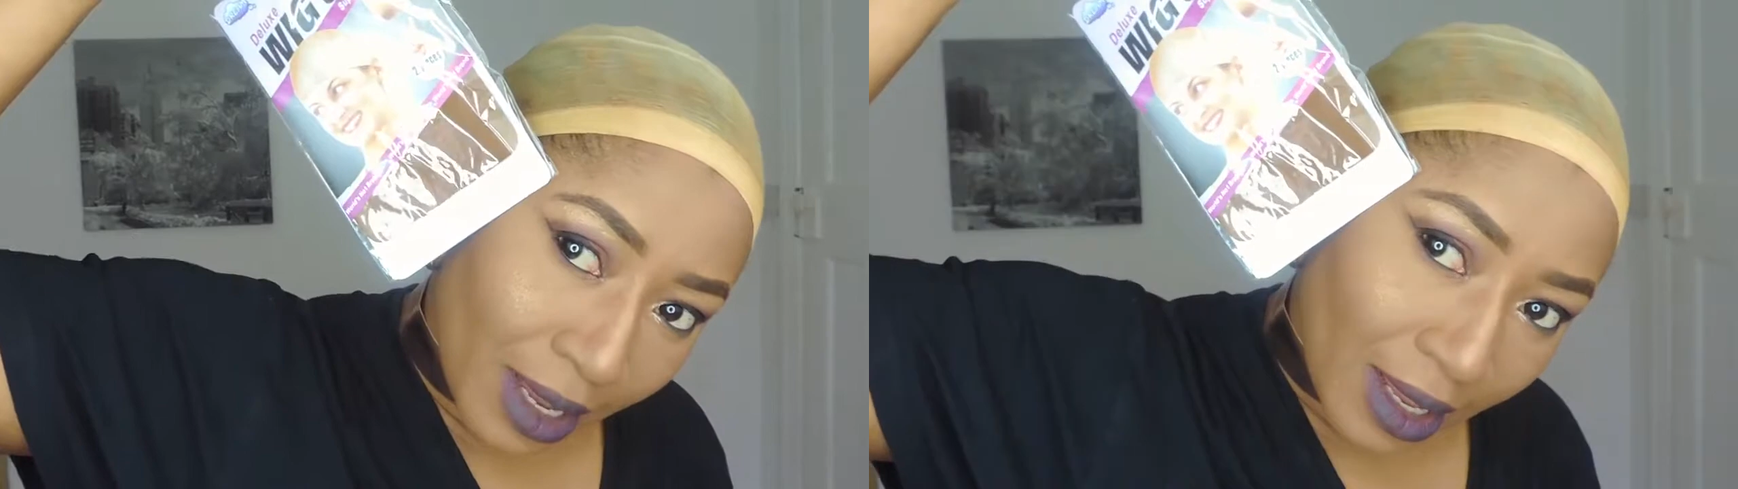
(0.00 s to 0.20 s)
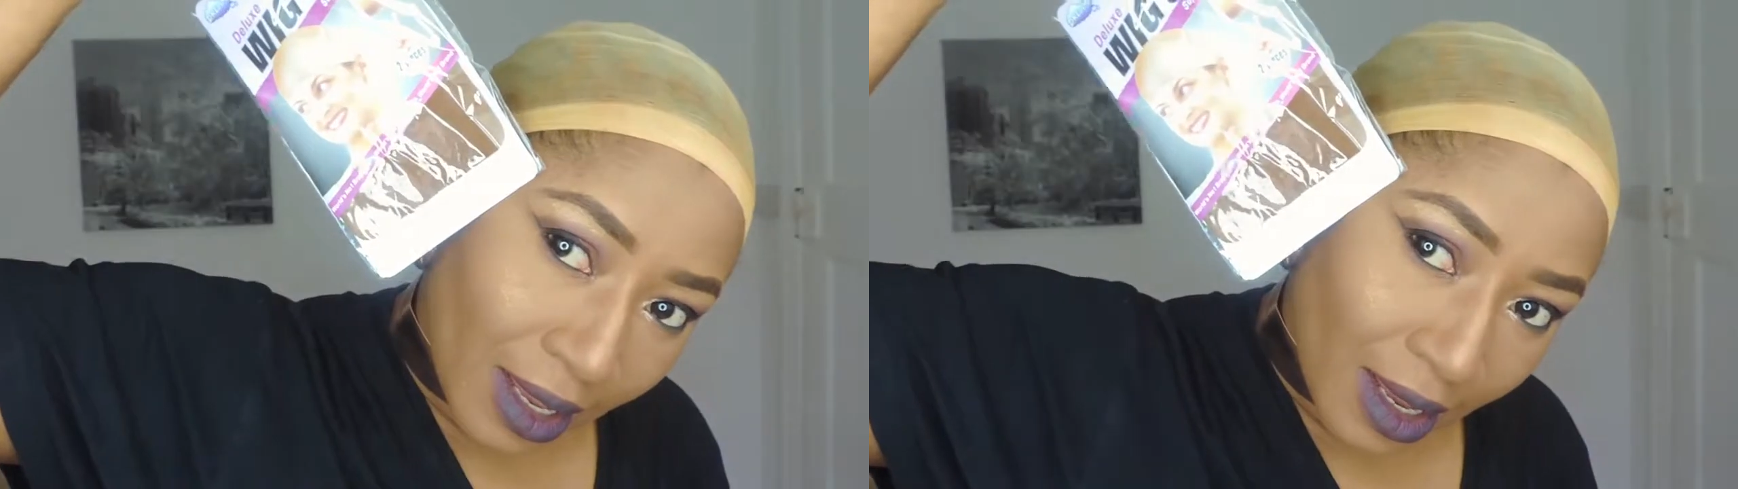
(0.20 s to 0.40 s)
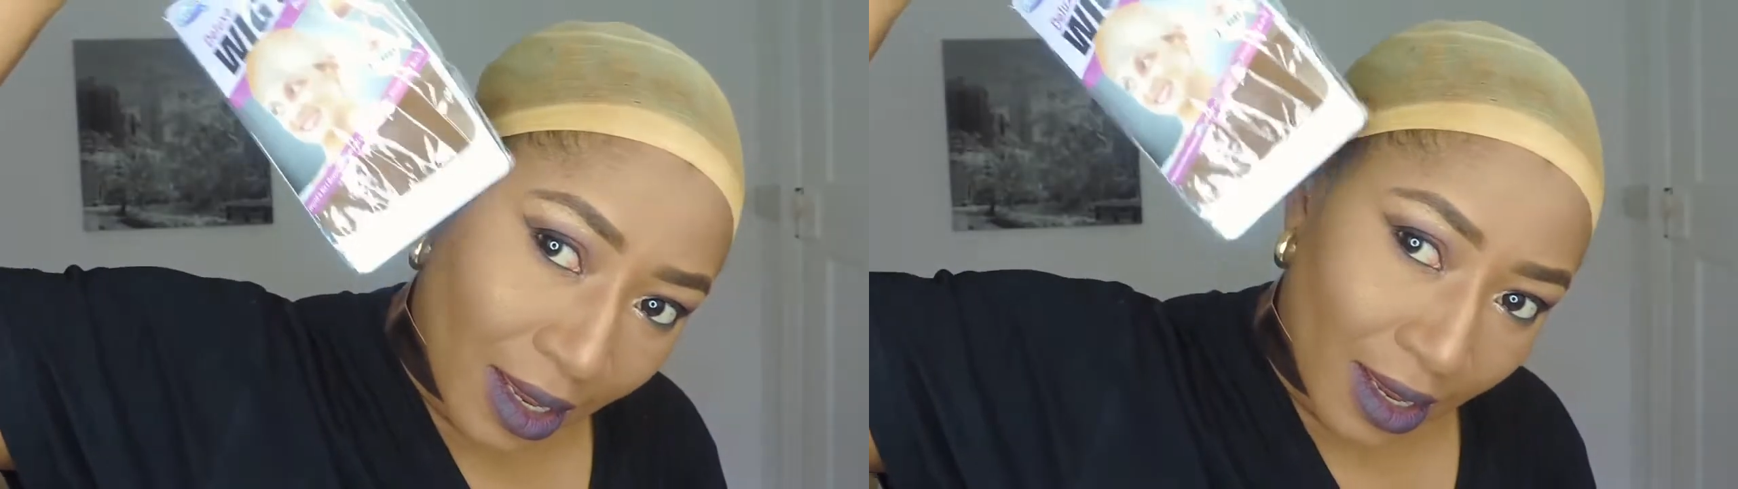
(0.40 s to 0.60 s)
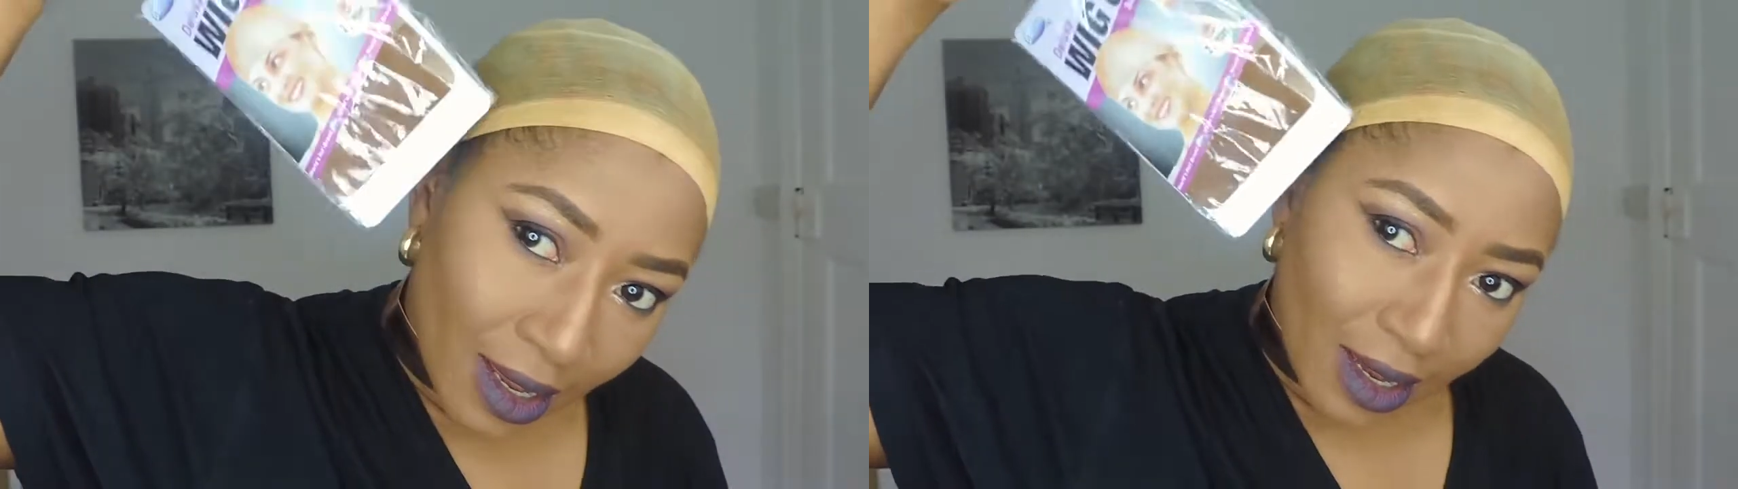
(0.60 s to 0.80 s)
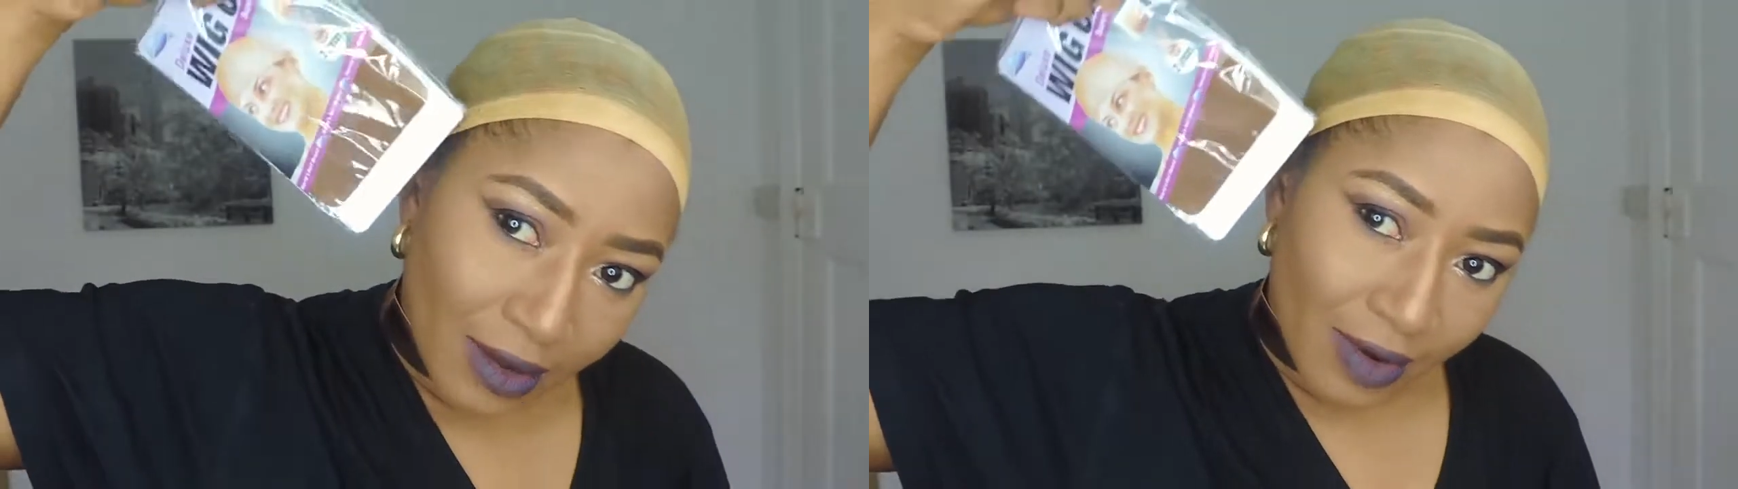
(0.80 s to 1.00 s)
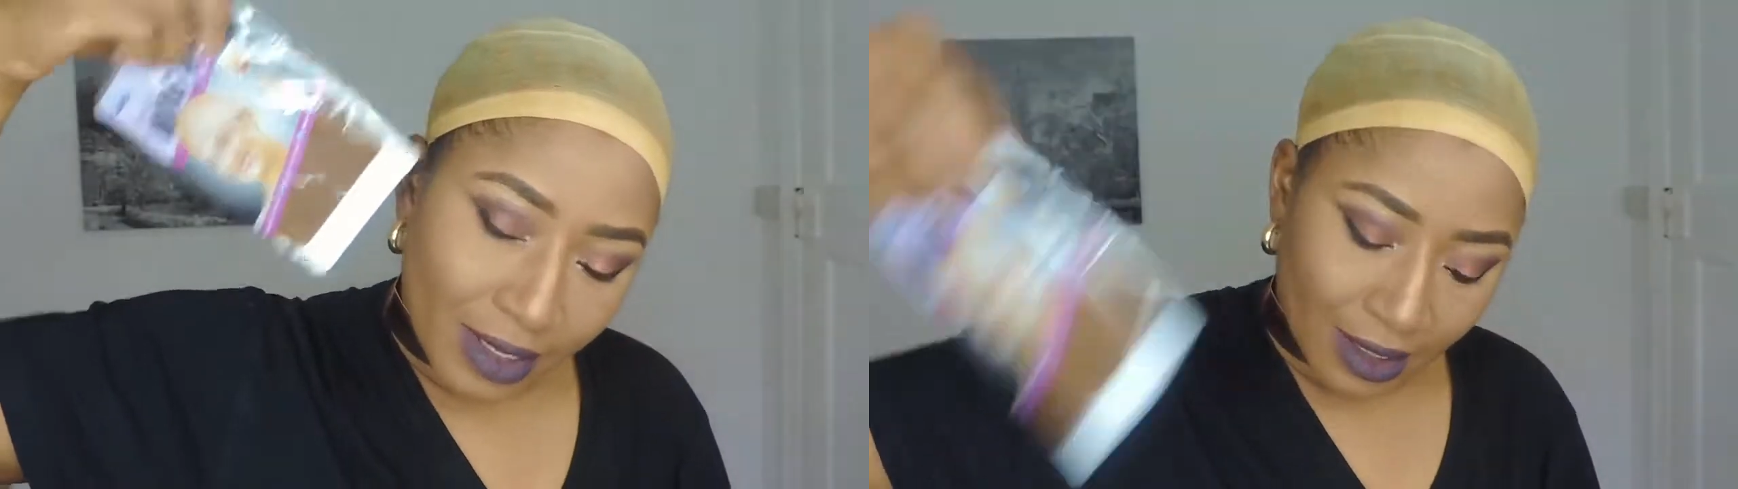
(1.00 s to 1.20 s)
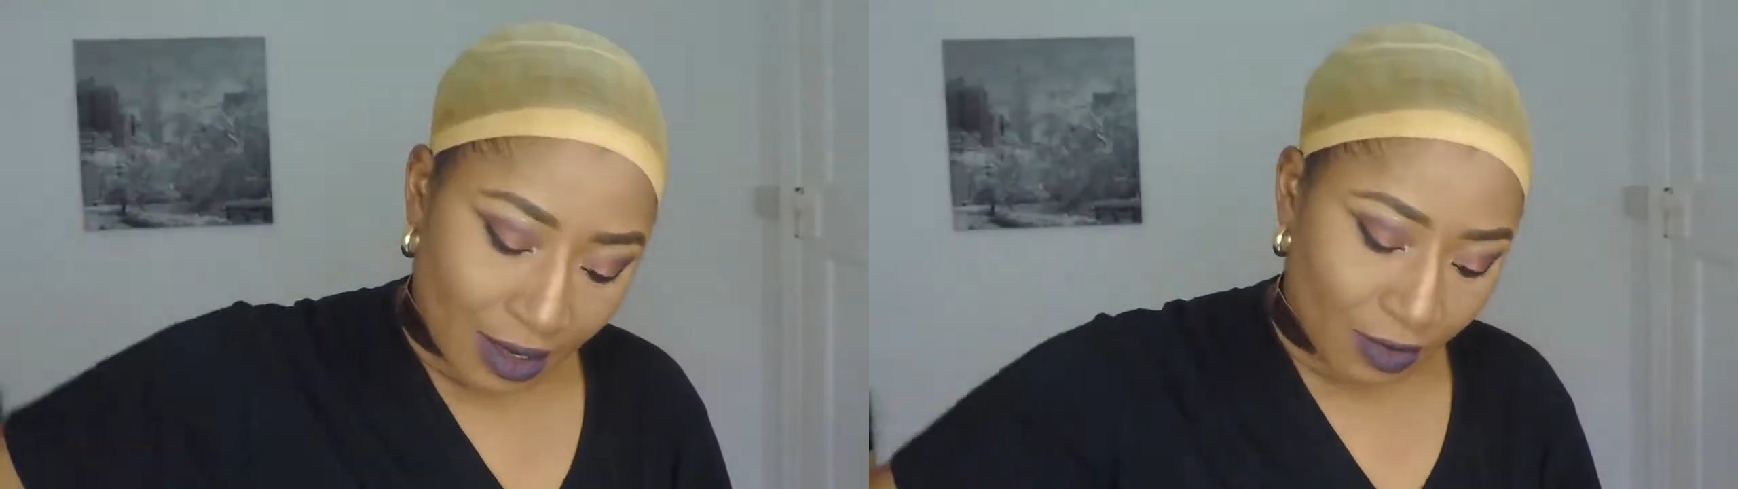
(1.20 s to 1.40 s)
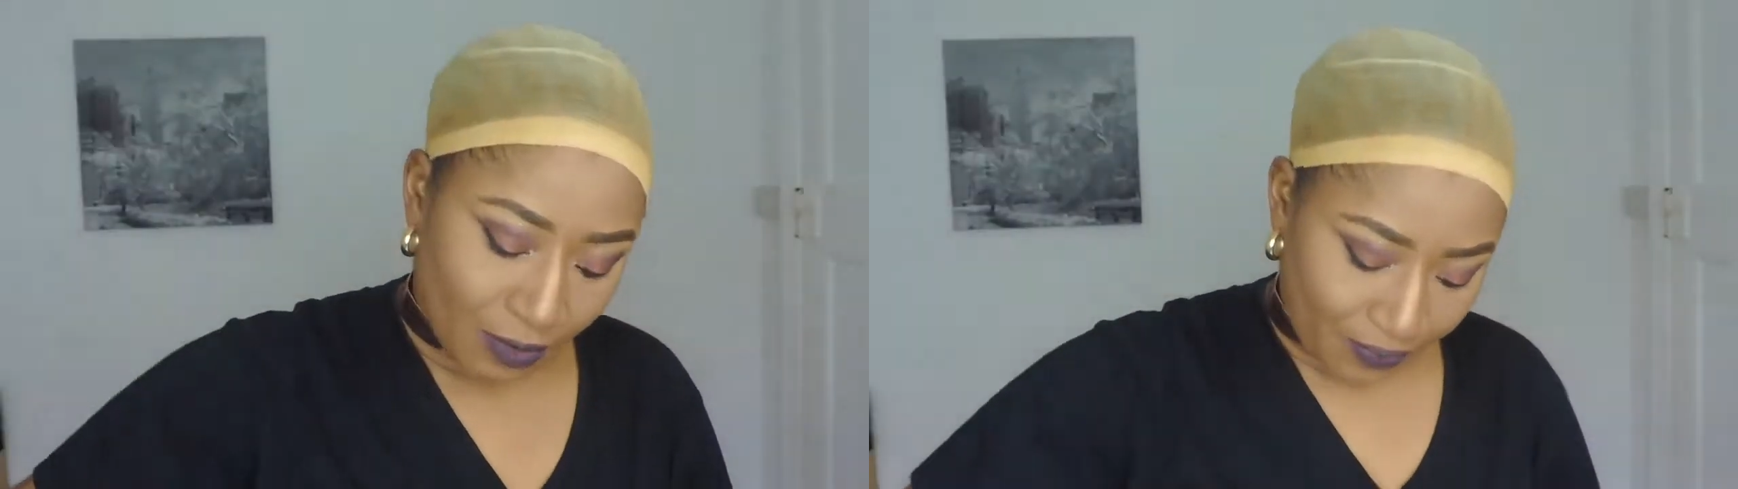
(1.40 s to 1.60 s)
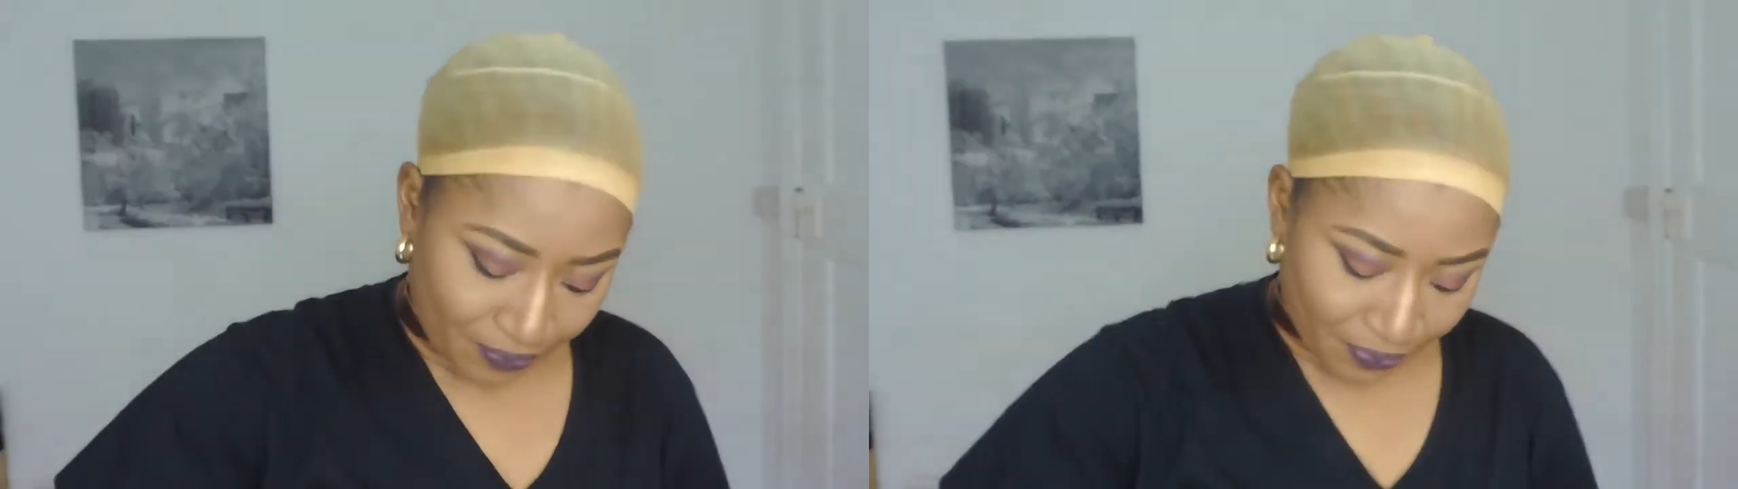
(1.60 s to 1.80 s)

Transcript: my head right now,